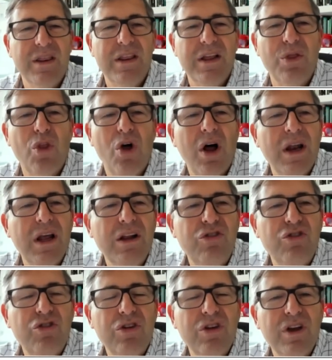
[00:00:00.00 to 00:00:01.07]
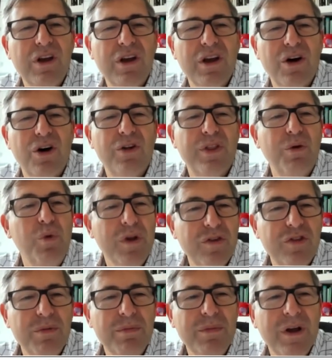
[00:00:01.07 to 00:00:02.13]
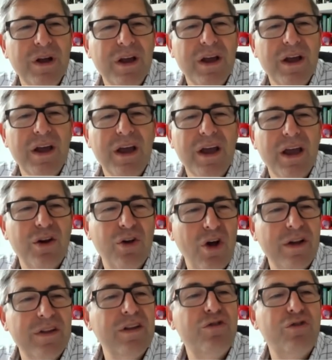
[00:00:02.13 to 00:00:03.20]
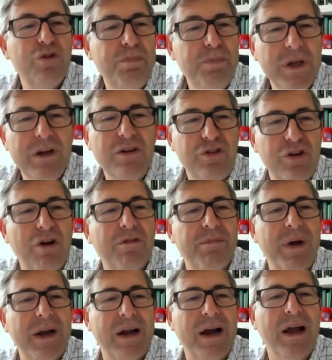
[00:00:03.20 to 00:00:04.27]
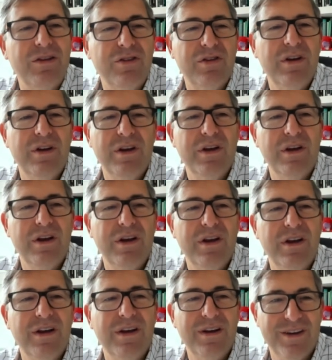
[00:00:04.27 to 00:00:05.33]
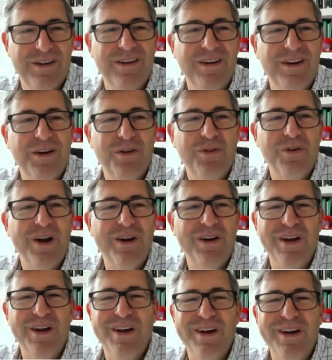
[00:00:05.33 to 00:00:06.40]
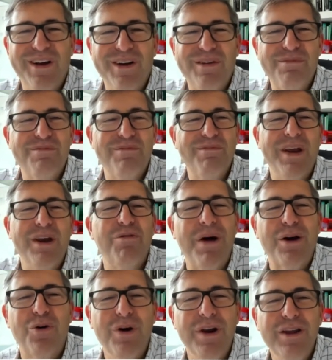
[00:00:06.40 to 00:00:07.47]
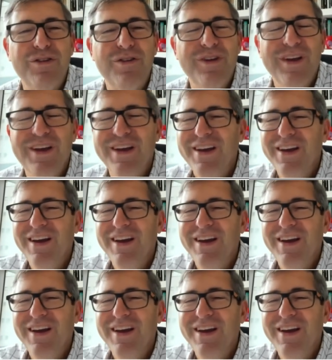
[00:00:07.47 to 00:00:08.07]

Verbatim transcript: the knowledge or the wisdom and not the stupidity of mankind. Right? Uh, many of my colleagues